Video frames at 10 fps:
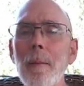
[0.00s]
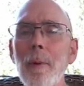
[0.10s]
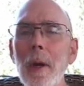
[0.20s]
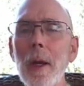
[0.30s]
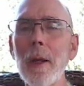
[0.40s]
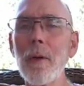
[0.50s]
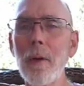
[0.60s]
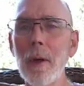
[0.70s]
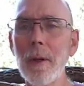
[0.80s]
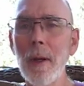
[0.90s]
bringing
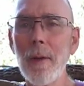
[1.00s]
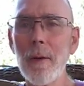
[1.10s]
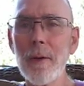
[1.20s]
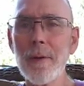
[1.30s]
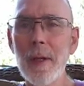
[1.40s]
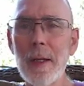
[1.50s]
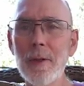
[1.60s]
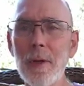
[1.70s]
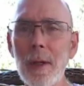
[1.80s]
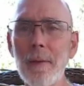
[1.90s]
you another
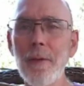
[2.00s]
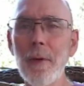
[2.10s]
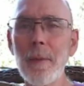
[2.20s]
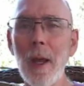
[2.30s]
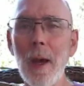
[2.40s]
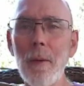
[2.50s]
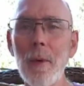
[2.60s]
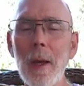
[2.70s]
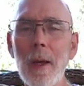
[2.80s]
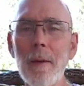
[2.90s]
teaching from
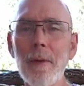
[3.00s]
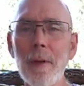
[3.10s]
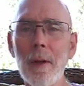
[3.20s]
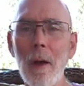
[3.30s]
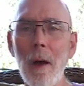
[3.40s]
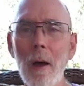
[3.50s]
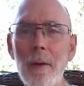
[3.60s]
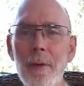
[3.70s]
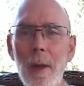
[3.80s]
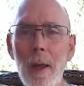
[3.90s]
Yahweh's
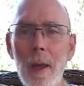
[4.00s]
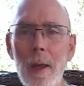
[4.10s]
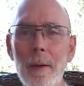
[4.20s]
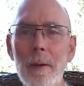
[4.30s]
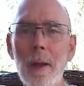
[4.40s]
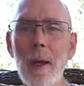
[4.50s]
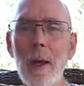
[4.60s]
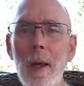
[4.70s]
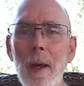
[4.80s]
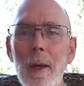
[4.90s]
laws and
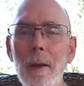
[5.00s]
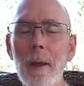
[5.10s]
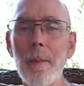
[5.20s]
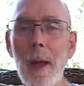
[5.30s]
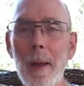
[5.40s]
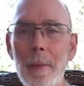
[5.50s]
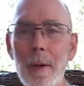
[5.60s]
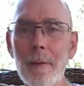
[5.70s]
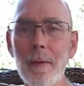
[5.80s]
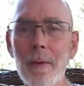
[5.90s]

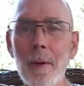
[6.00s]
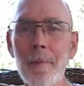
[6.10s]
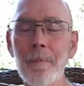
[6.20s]
commandments.